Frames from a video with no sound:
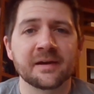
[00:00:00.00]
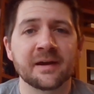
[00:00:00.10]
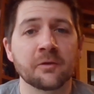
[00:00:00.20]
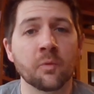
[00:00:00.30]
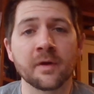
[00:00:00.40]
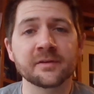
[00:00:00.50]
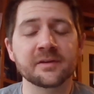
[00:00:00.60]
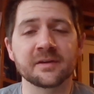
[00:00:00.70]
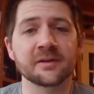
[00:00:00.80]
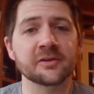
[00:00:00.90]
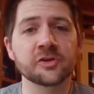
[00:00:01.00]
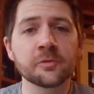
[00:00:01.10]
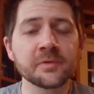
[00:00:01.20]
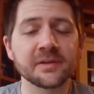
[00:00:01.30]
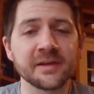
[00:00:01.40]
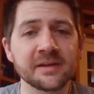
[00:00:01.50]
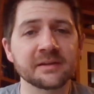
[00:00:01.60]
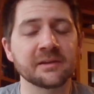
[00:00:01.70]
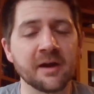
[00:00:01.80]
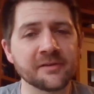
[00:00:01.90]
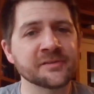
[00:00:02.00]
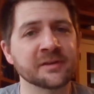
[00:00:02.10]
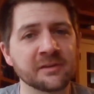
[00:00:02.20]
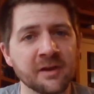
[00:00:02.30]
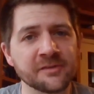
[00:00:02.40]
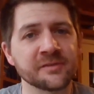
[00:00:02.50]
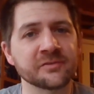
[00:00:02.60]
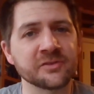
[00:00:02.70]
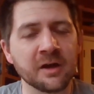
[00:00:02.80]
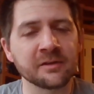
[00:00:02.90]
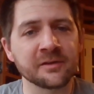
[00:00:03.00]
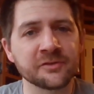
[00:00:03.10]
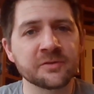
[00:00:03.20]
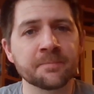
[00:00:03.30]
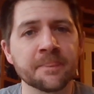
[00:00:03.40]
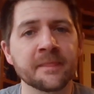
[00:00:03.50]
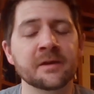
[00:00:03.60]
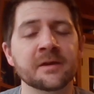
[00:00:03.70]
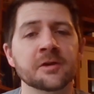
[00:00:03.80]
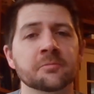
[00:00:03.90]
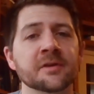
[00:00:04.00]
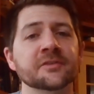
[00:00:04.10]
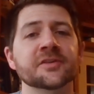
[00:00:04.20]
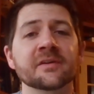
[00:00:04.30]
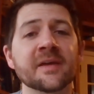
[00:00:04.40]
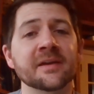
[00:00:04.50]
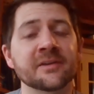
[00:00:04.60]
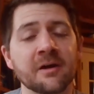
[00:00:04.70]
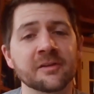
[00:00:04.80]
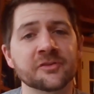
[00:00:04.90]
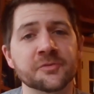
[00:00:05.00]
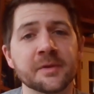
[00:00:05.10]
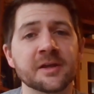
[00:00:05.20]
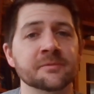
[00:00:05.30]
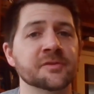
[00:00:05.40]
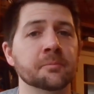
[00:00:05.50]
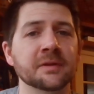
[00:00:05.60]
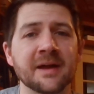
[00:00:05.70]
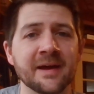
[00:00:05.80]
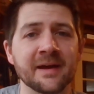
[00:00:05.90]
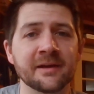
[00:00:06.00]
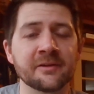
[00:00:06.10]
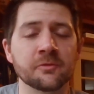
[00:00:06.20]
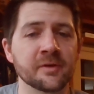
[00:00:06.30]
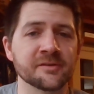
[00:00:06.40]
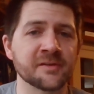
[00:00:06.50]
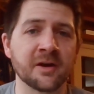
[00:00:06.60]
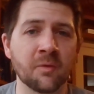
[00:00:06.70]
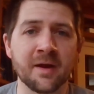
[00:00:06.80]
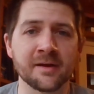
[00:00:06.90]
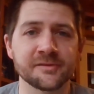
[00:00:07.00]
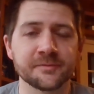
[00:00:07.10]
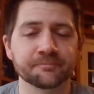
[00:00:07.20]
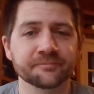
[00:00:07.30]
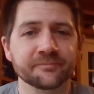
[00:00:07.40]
One can accumulate lots and lots of knowledge, but until that knowledge becomes applied, one is not wise.